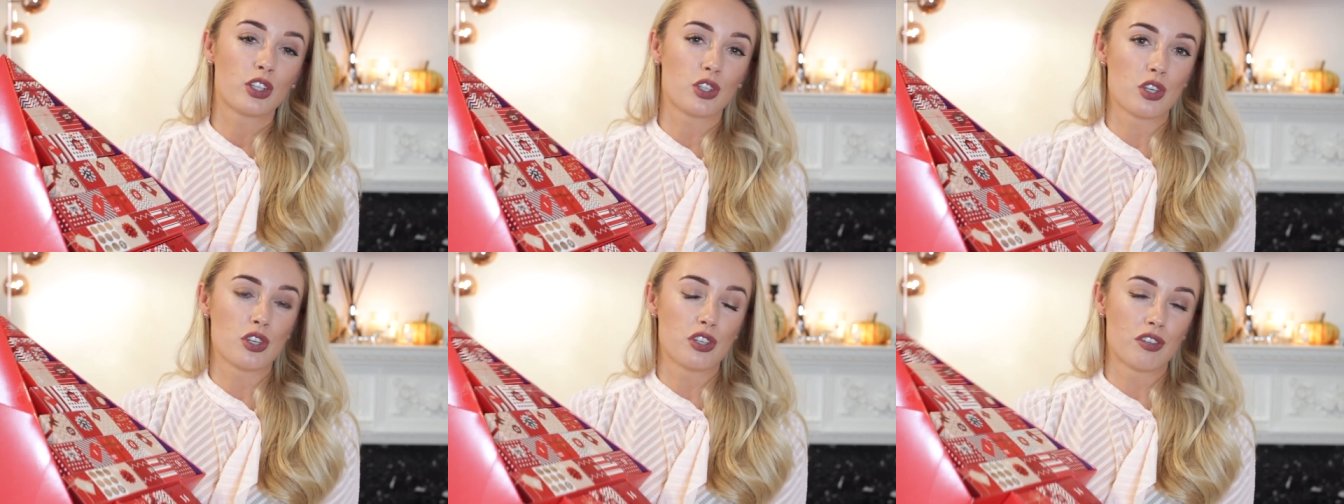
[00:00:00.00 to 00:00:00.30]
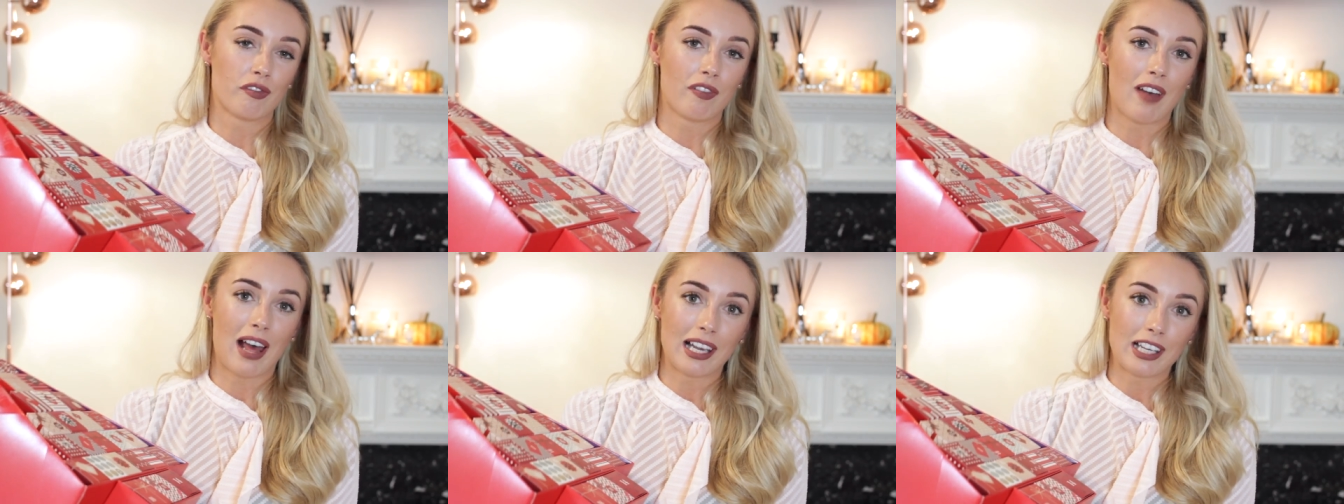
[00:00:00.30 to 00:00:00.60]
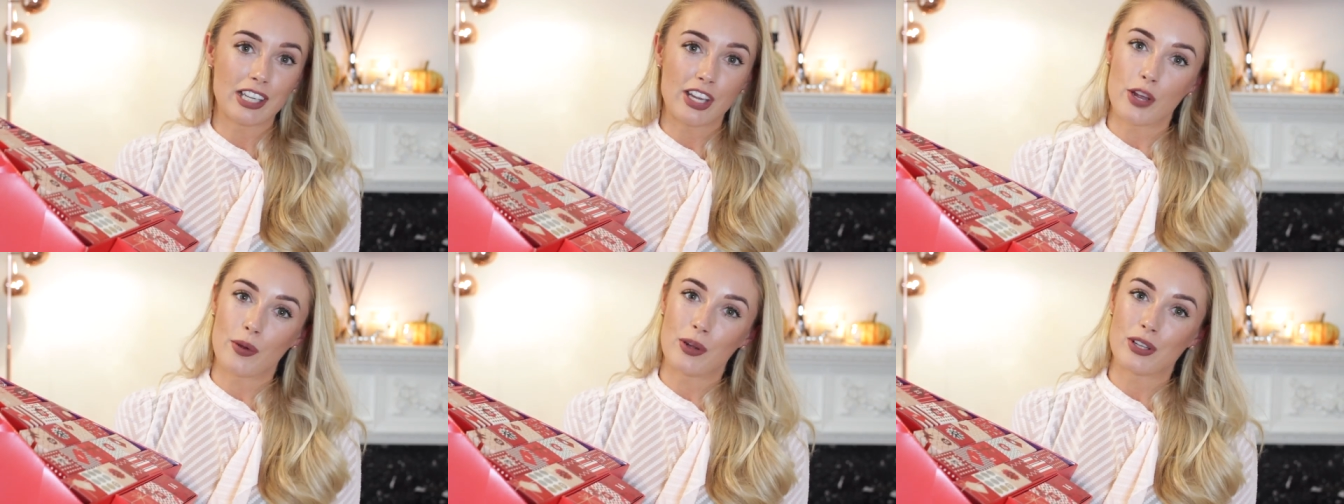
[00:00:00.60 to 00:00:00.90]
good
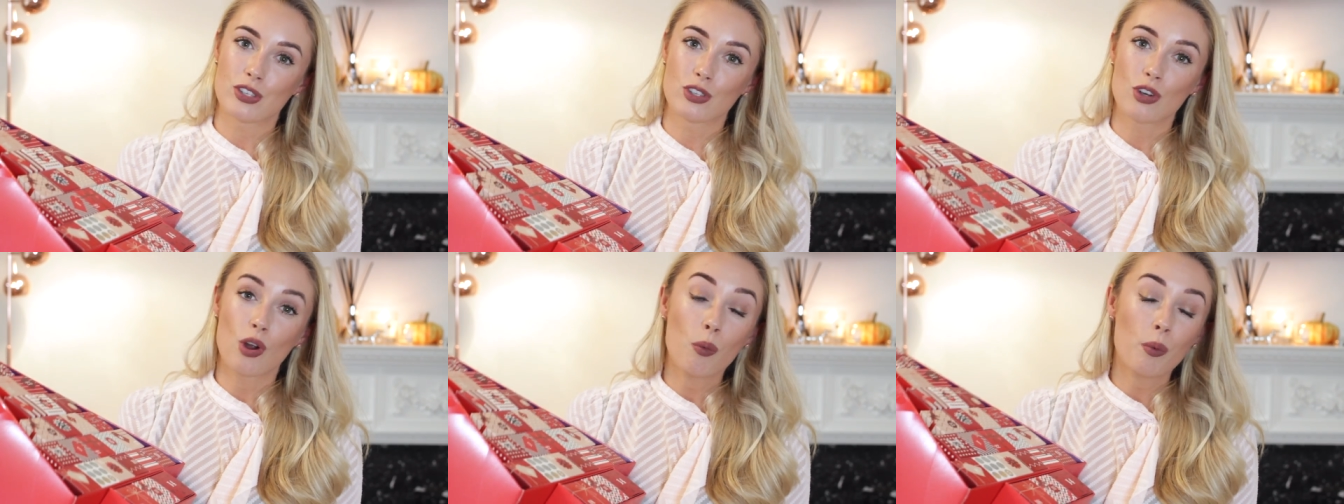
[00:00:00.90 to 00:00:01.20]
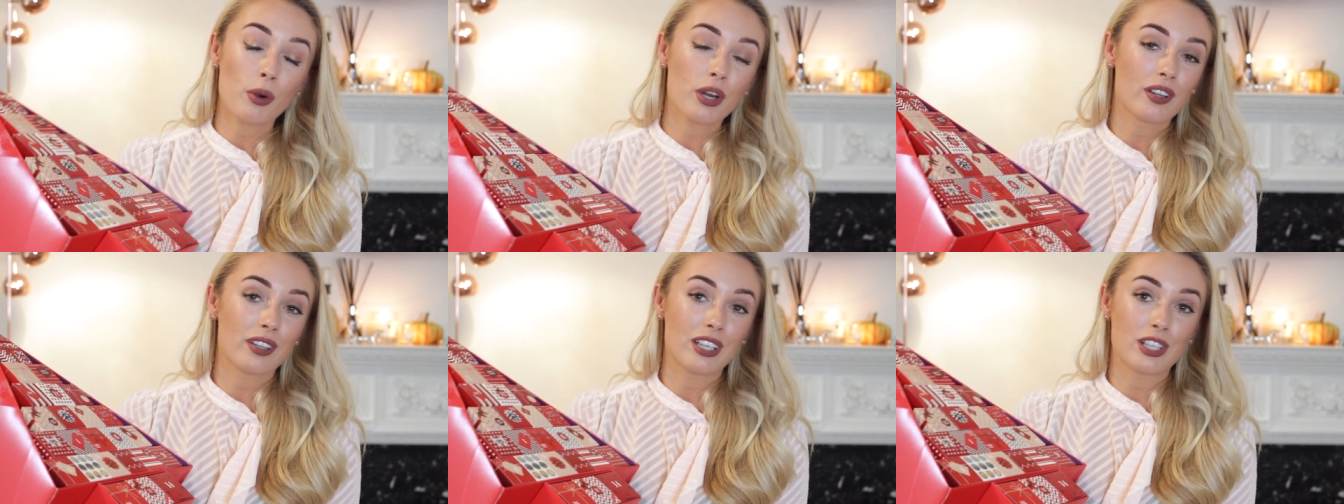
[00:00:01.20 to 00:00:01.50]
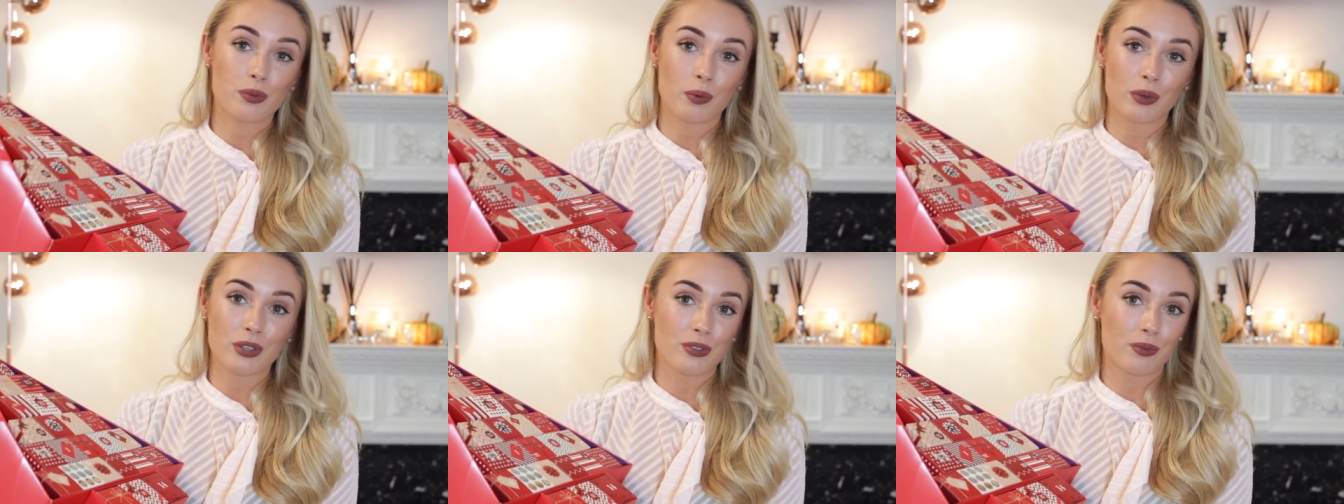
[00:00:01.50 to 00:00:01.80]
value. It's not one of
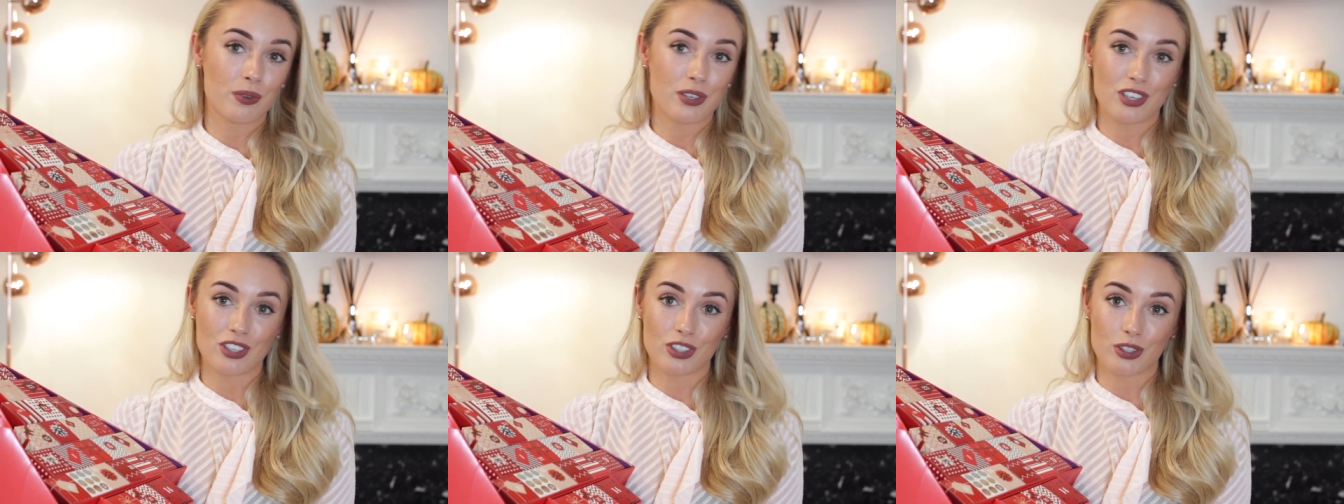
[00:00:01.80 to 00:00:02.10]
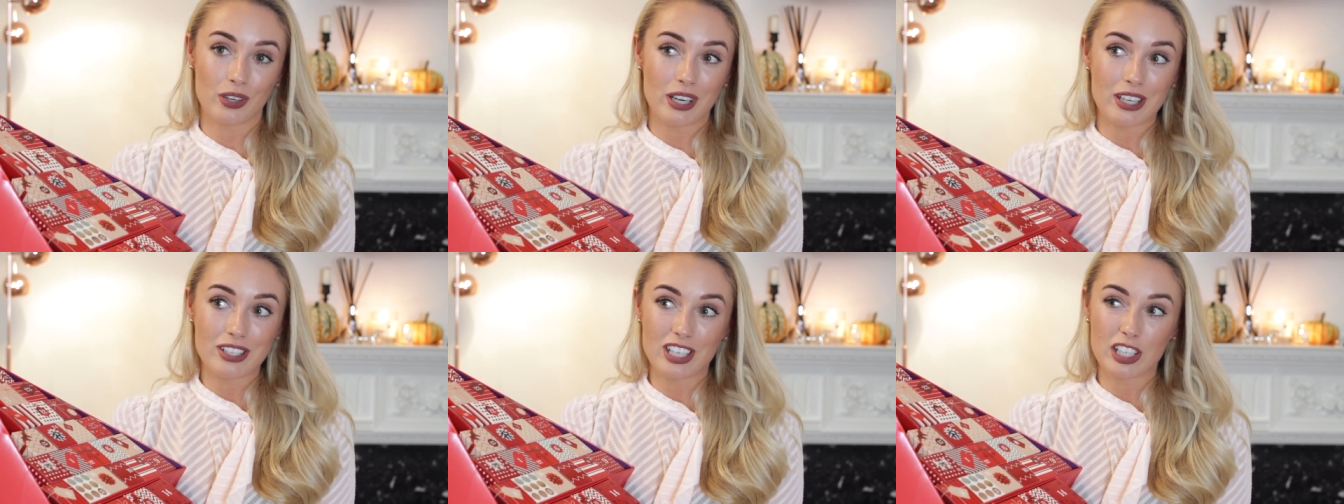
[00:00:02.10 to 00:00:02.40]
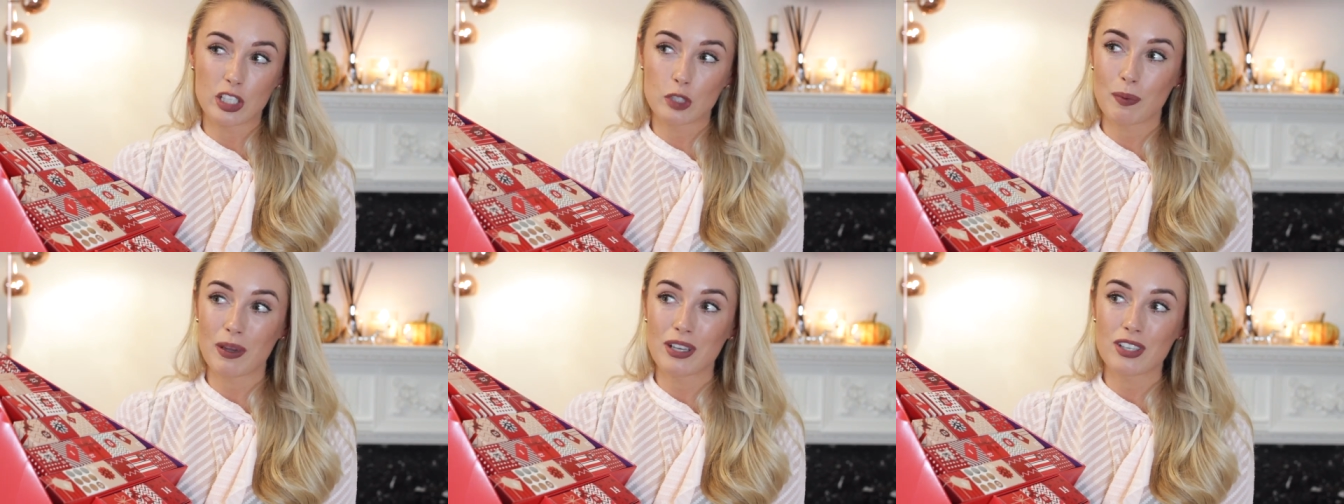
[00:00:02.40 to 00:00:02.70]
these ones which is crazy
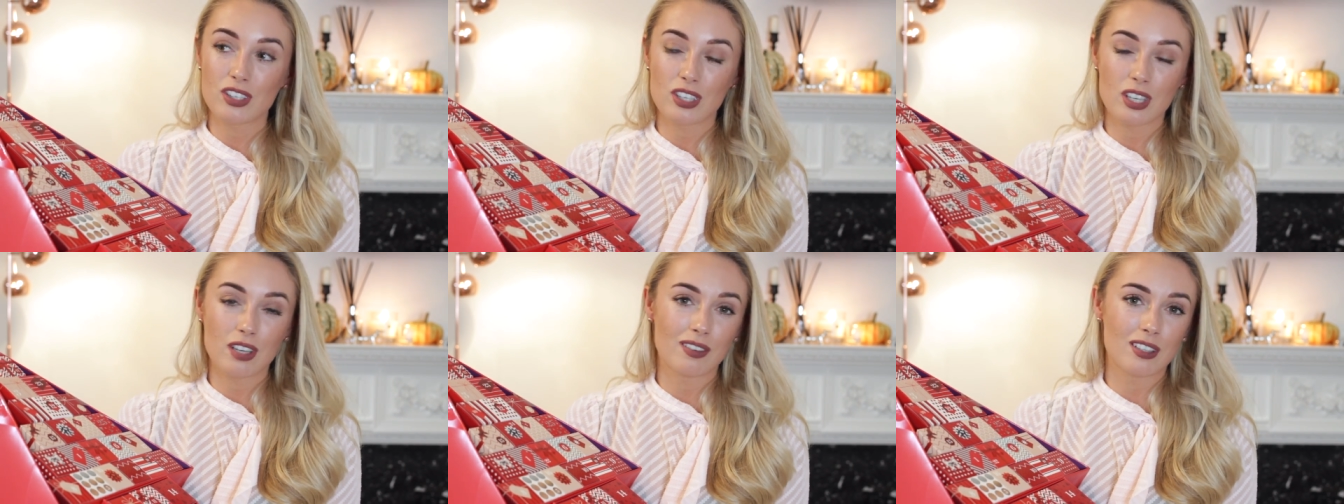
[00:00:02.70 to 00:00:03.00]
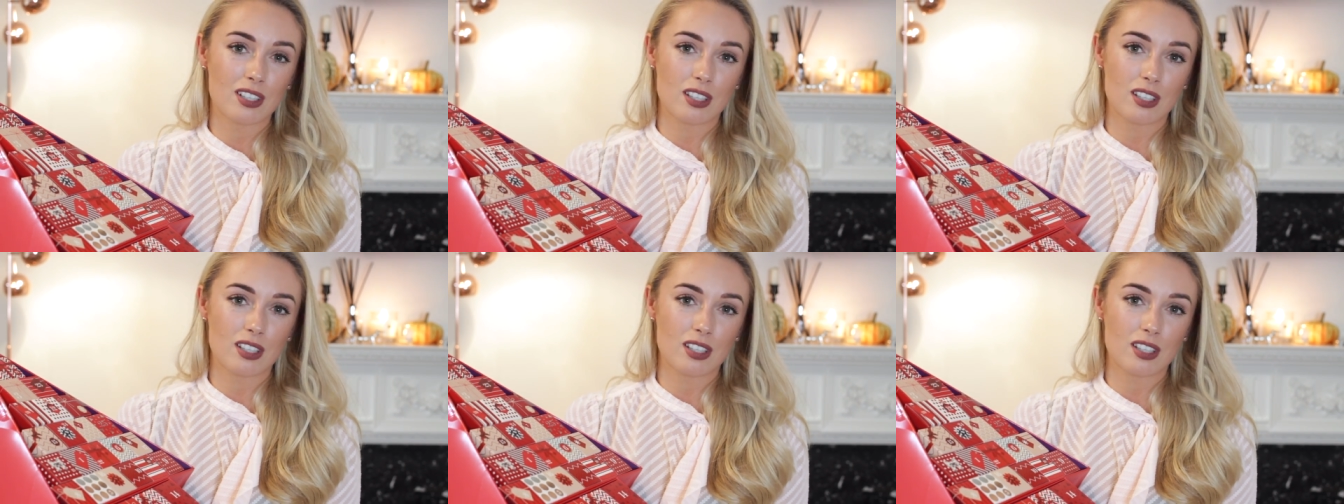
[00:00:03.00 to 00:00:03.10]
expensive,